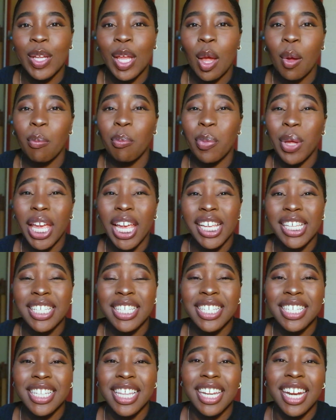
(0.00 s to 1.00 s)

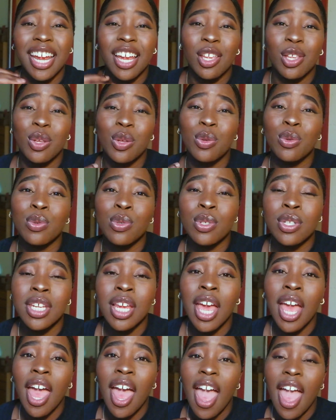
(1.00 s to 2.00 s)
base that I used,
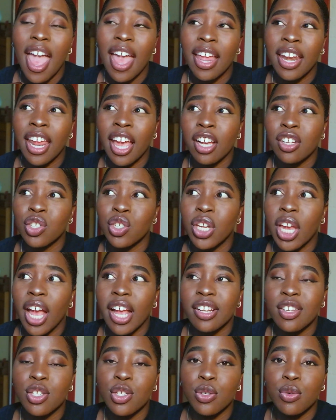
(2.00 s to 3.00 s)
and actually
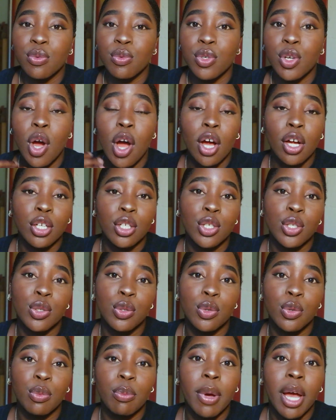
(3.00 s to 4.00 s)
had to talk
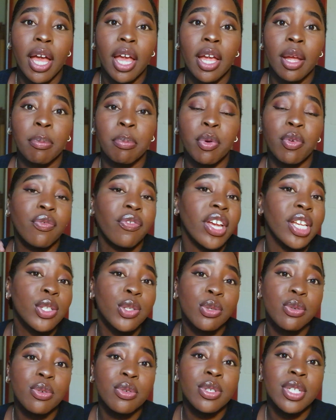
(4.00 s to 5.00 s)
to my
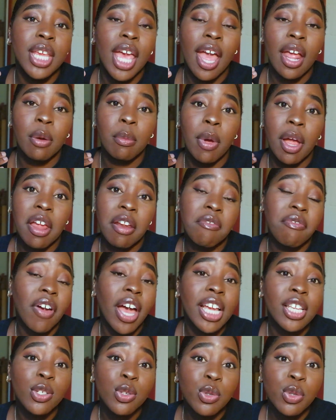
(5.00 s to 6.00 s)
professors and my
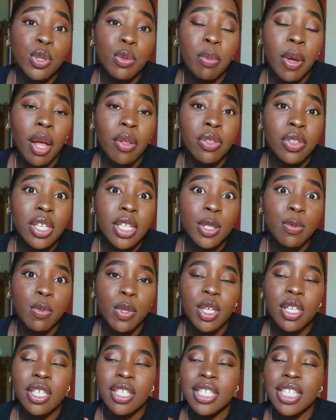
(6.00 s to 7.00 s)
advisors about this
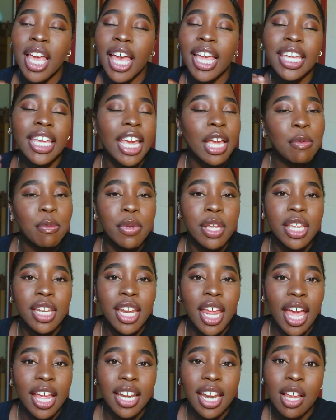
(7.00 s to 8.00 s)
because I came in
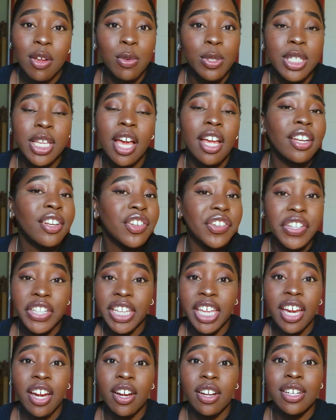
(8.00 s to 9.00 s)
and I was
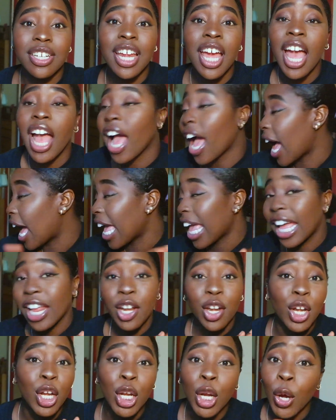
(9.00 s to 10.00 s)
undeclared. I had
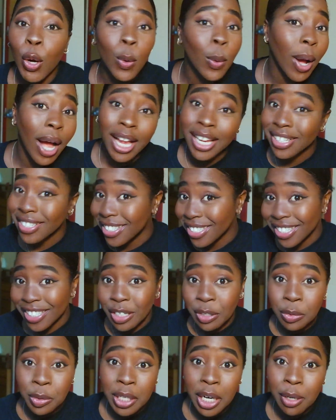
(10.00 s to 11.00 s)
no idea
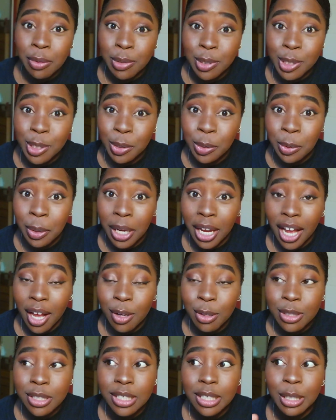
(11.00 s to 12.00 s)
what I was doing. I
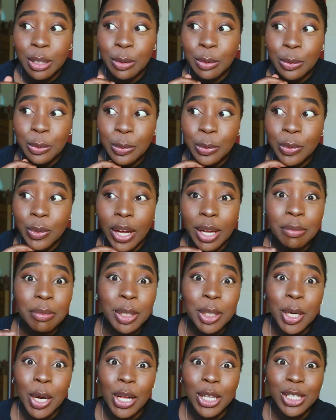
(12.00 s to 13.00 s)
was like, whew, I'm in
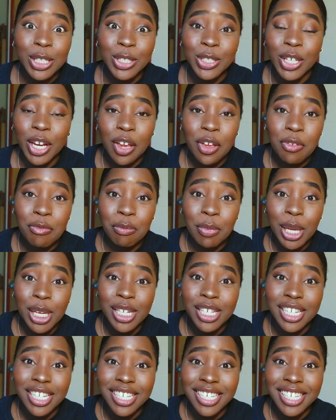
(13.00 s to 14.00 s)
college, I have made
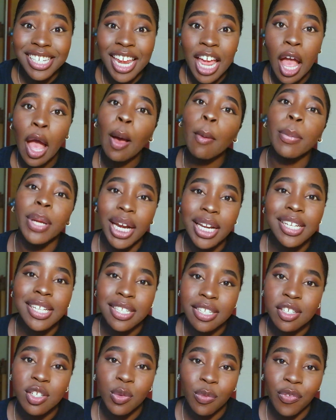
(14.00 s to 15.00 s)
it, but I
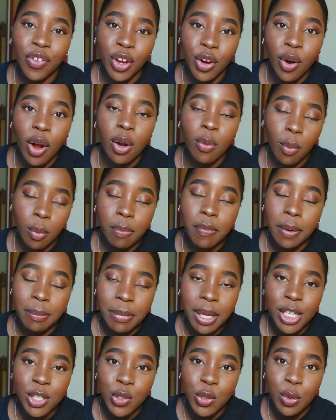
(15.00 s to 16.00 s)
needed to figure out what my
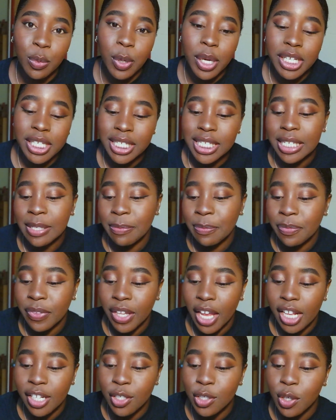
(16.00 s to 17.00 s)
major was.
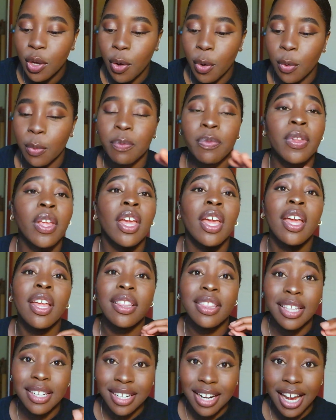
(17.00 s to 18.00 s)
And so
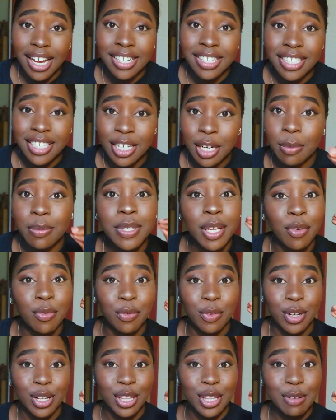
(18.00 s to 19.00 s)
the 9 steps, I've
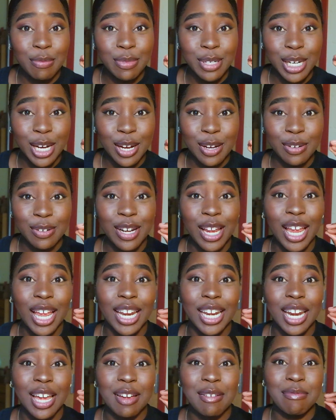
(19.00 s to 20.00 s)
written them down
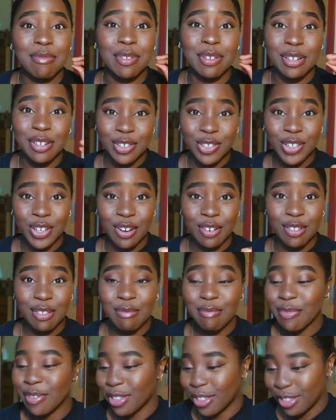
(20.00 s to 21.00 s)
and I'm gonna share
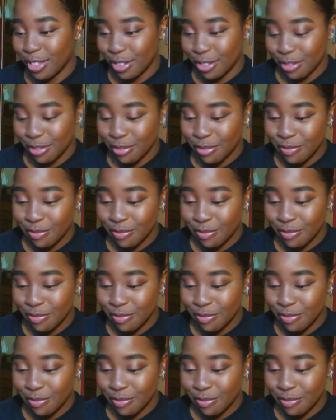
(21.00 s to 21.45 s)
them with you.